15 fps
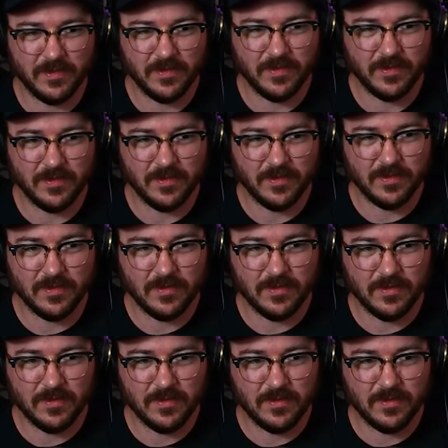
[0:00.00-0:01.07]

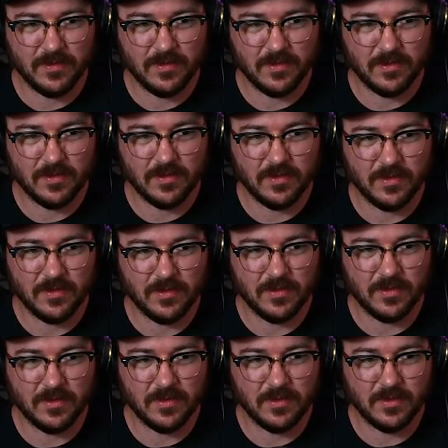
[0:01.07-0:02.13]

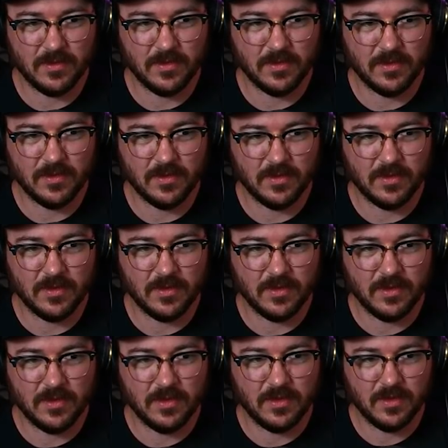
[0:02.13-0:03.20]

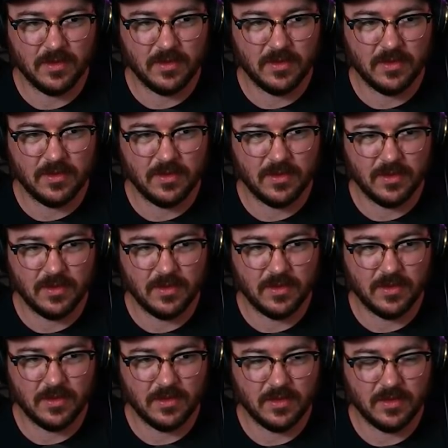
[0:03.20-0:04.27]

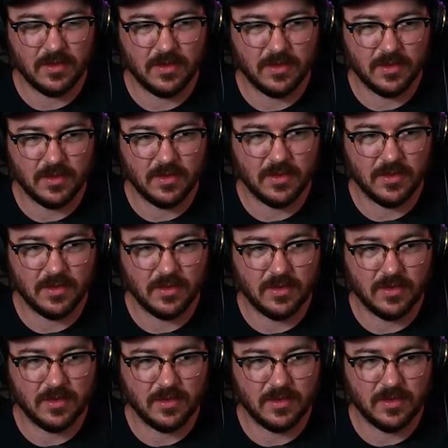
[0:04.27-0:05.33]

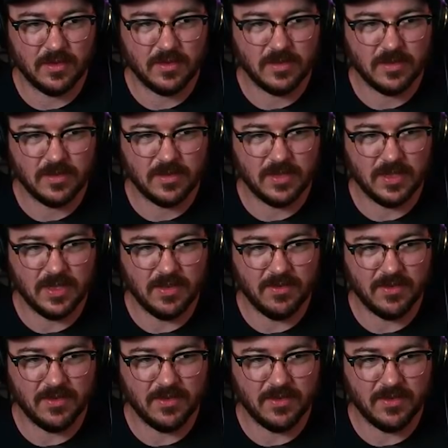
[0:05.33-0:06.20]
The person shown says nothing.